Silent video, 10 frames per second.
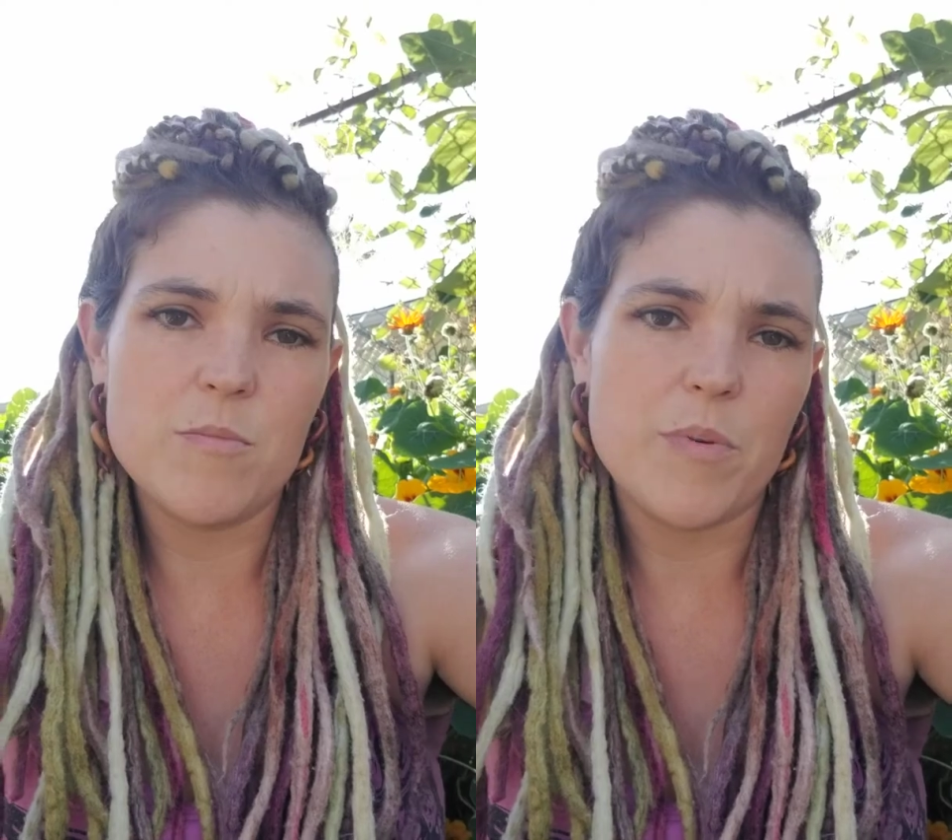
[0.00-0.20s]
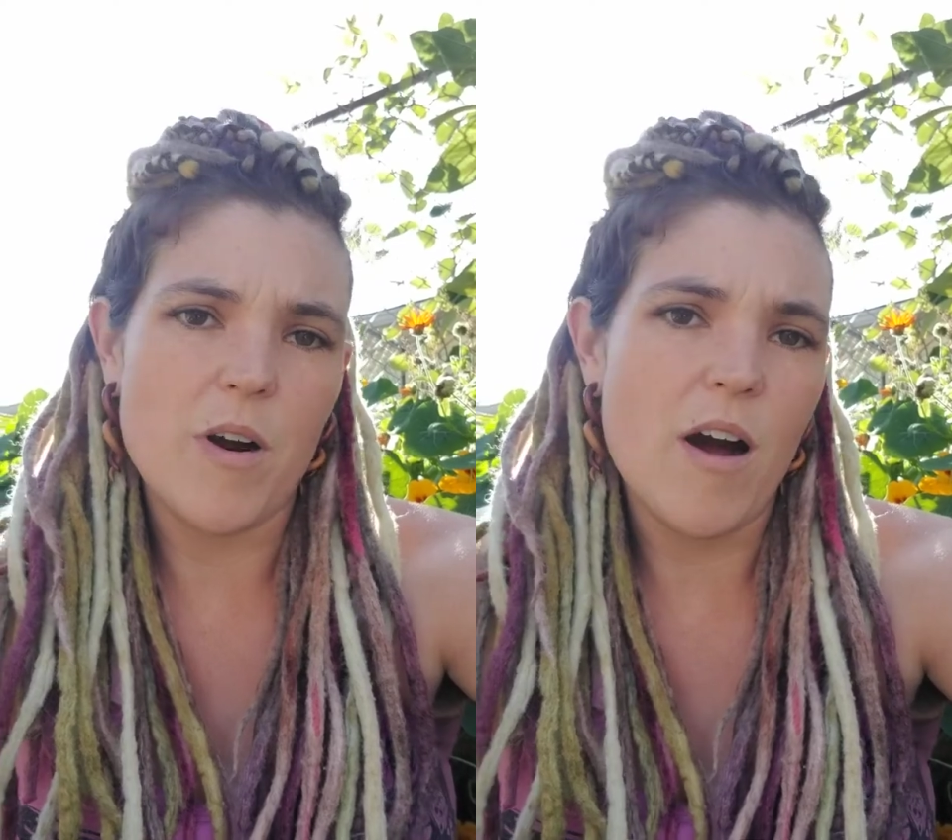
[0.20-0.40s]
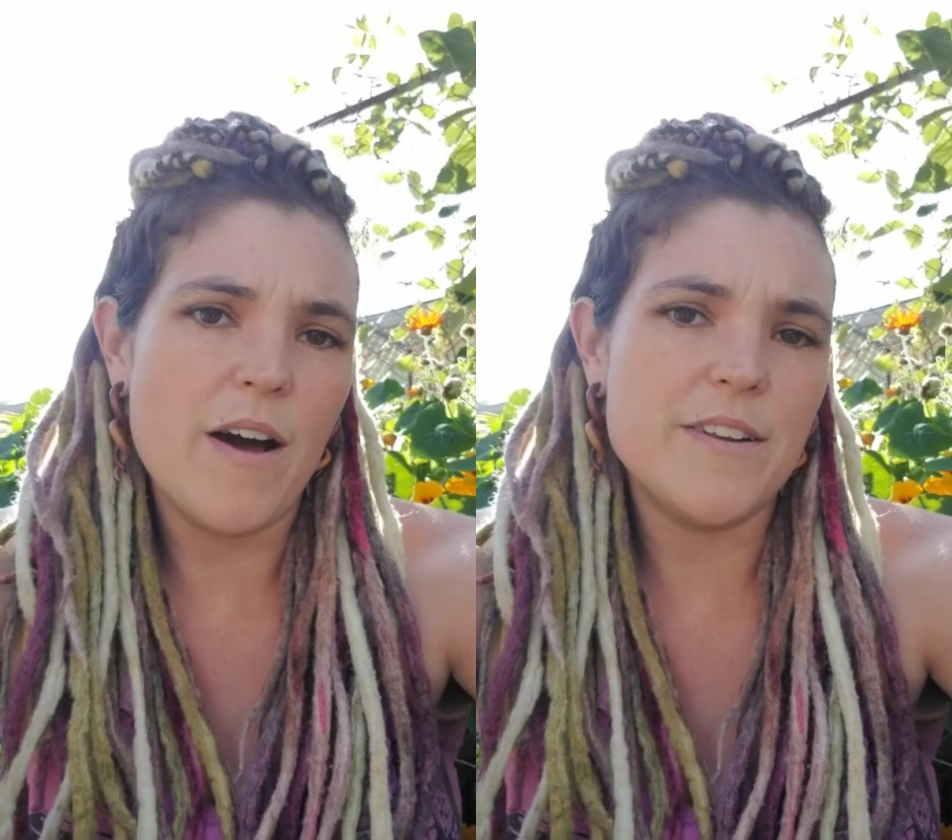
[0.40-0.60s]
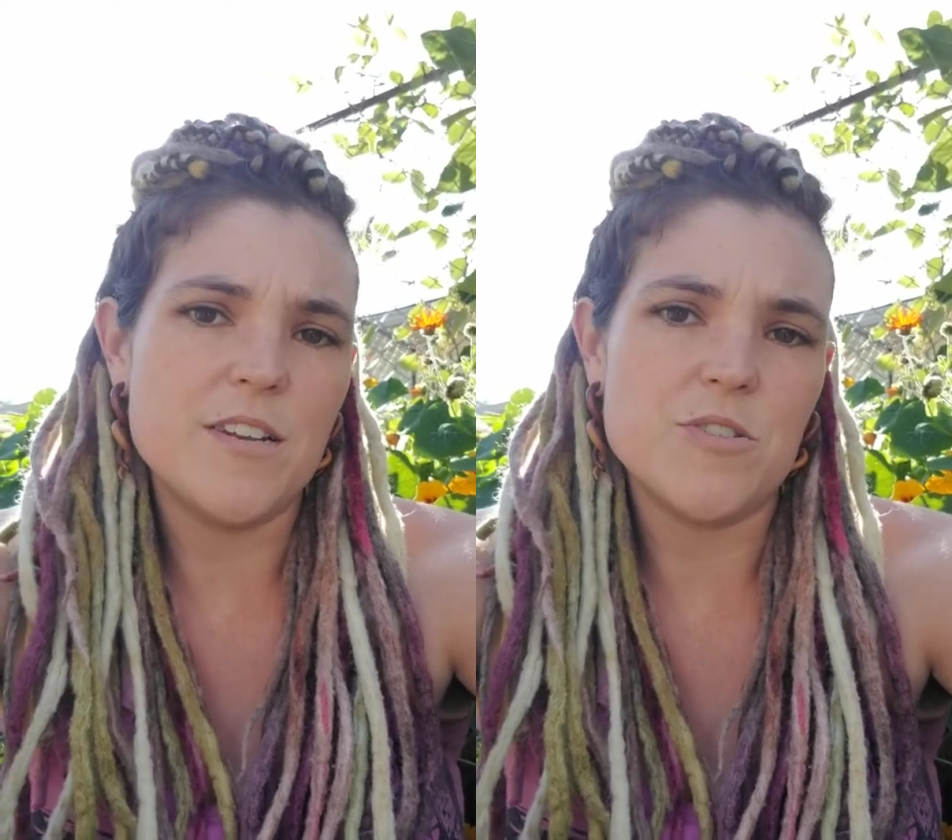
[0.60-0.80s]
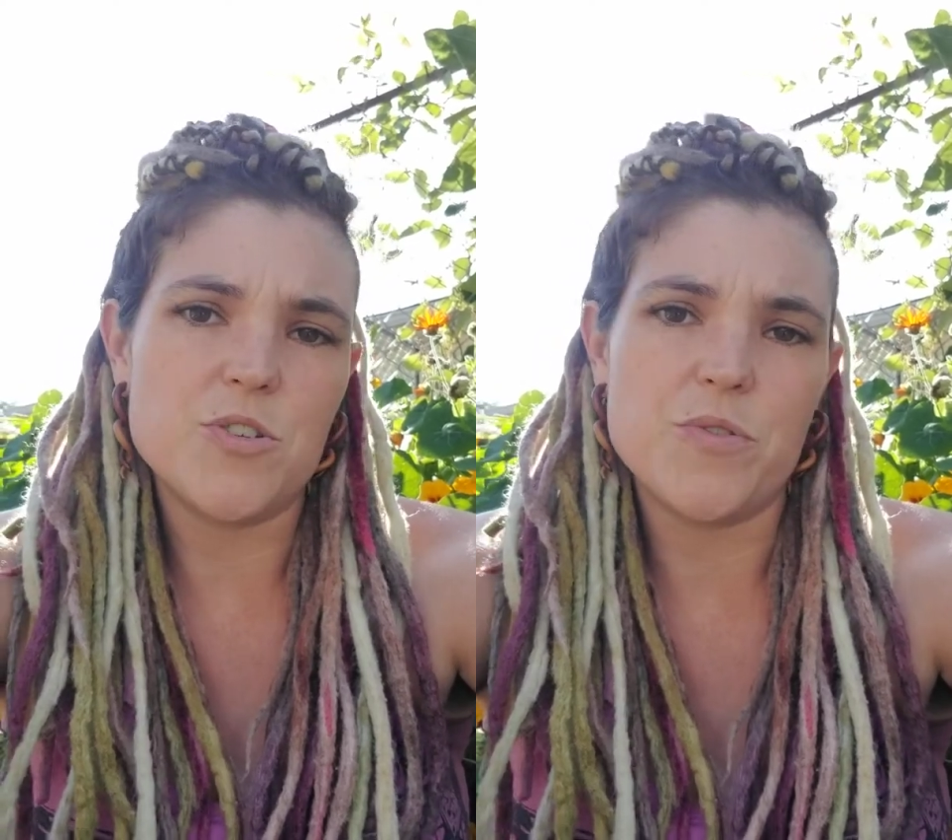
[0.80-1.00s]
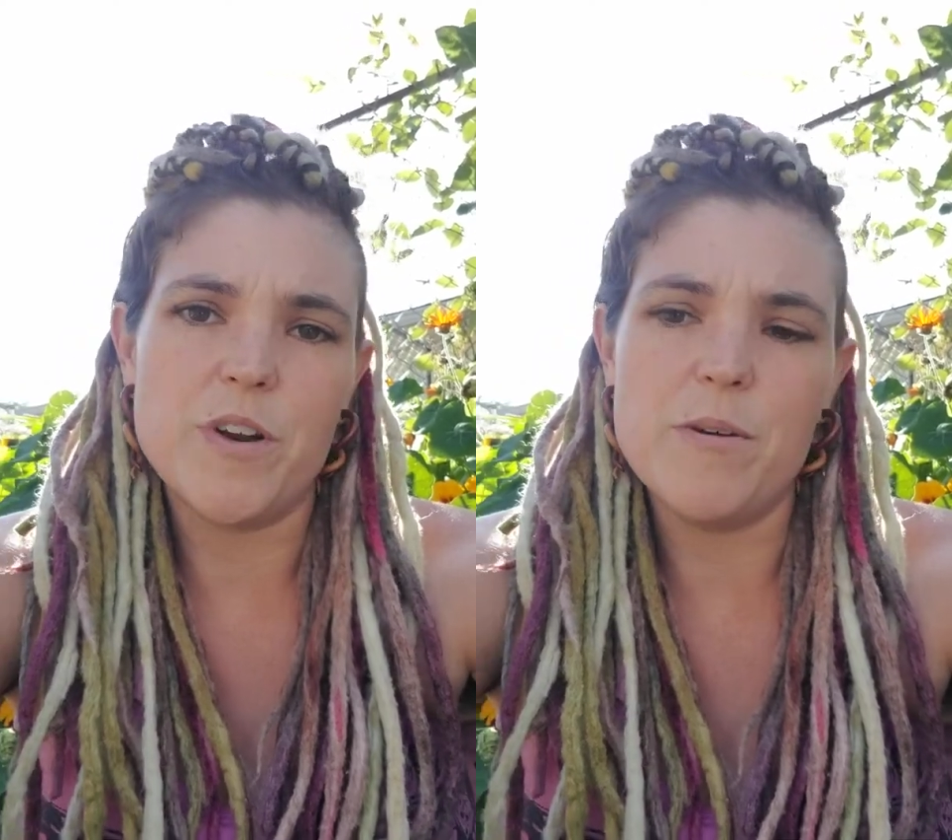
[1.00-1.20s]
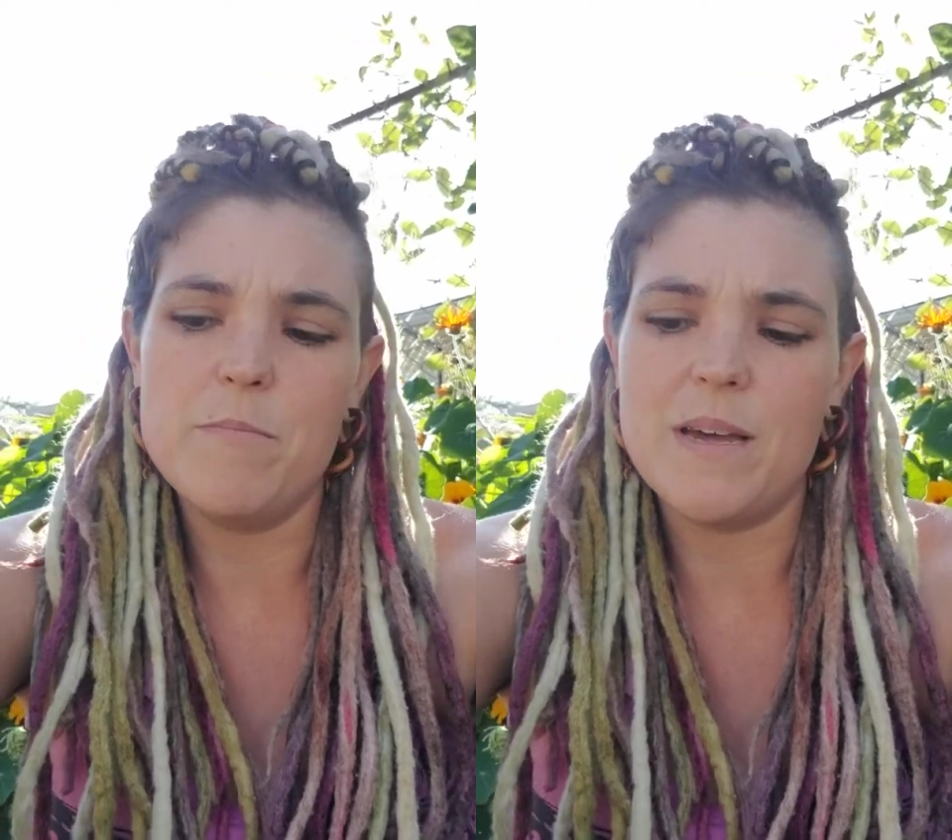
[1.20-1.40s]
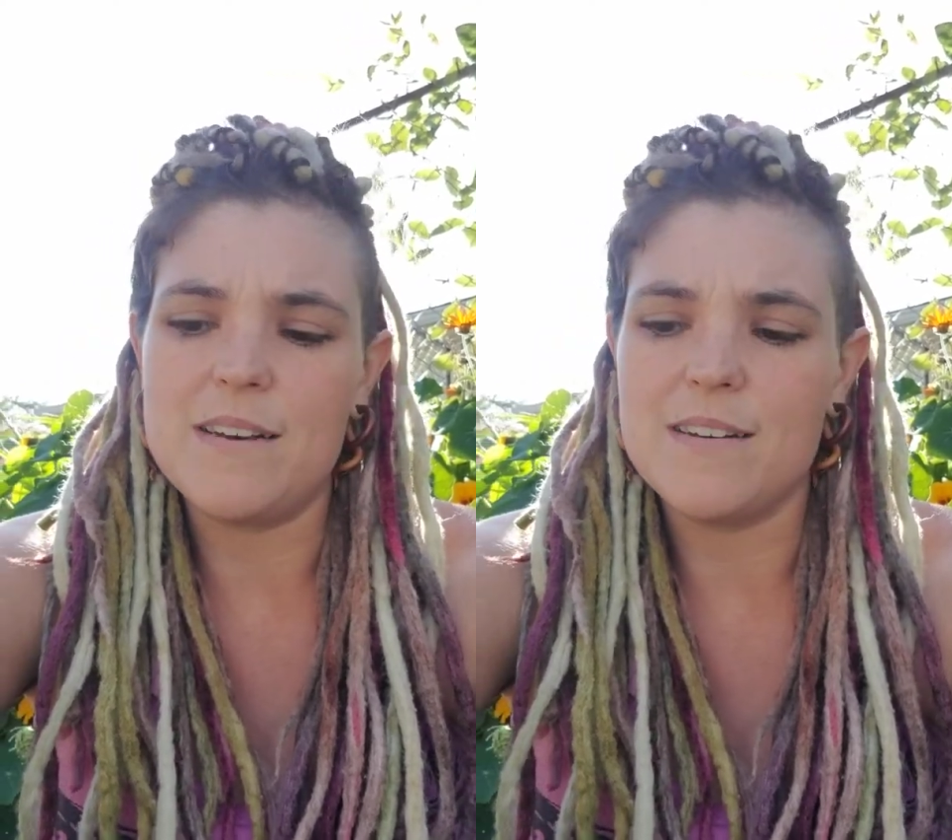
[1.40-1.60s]
prod and
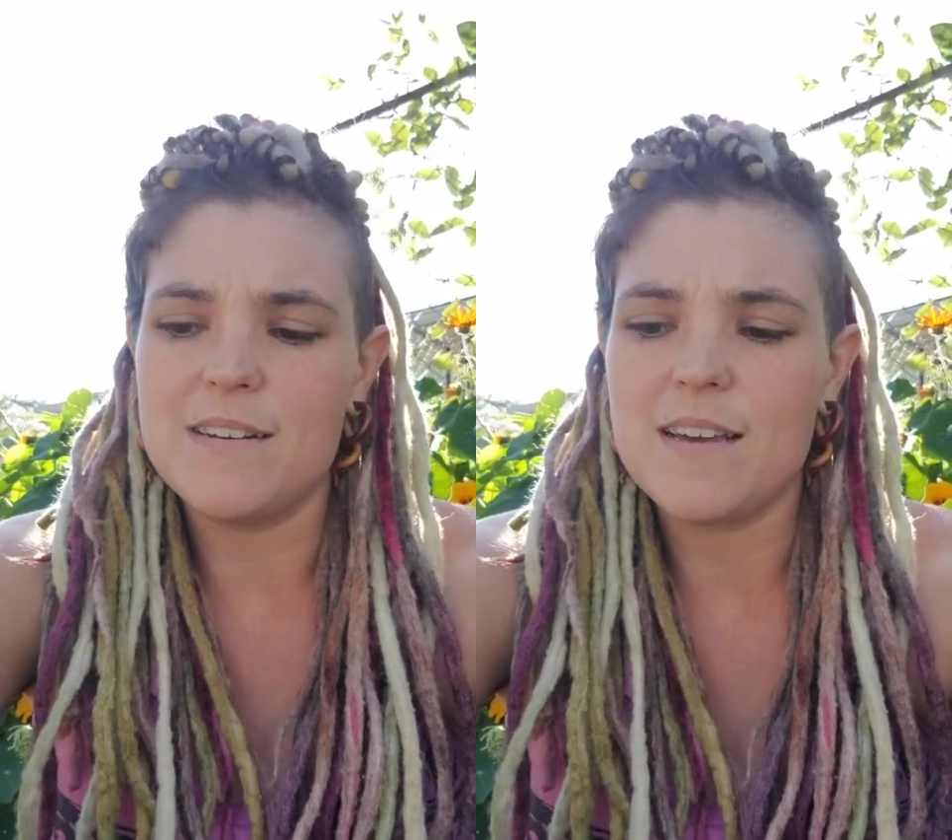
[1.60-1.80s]
trim and